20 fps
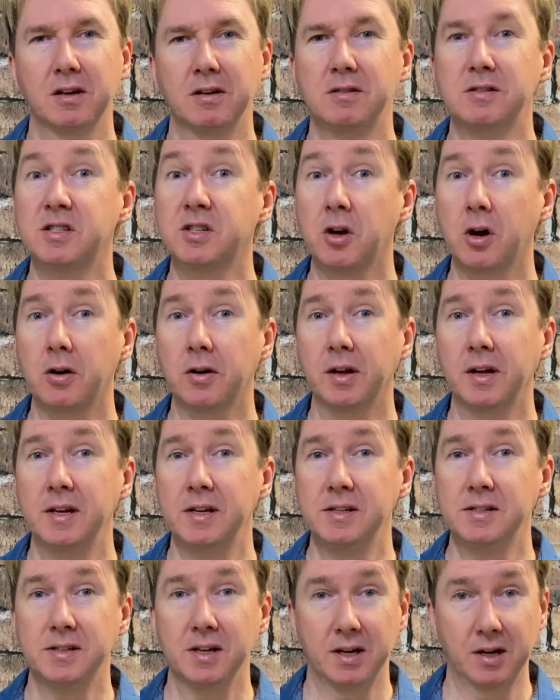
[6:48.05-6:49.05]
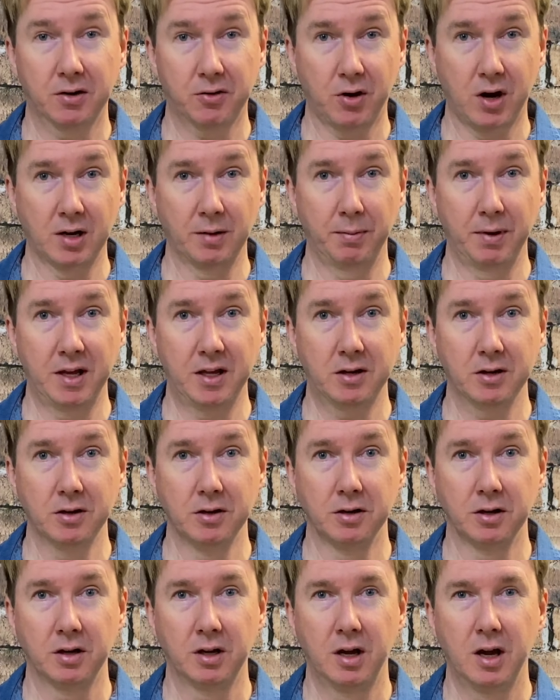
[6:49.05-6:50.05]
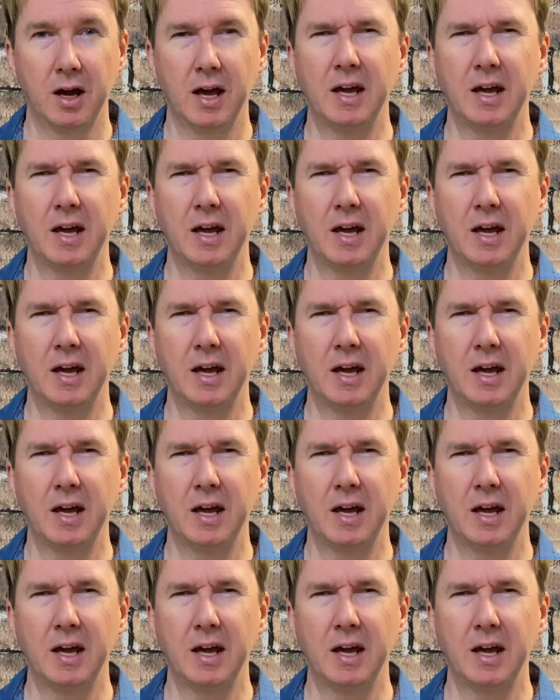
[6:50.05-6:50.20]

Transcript: Scott is incredibly good.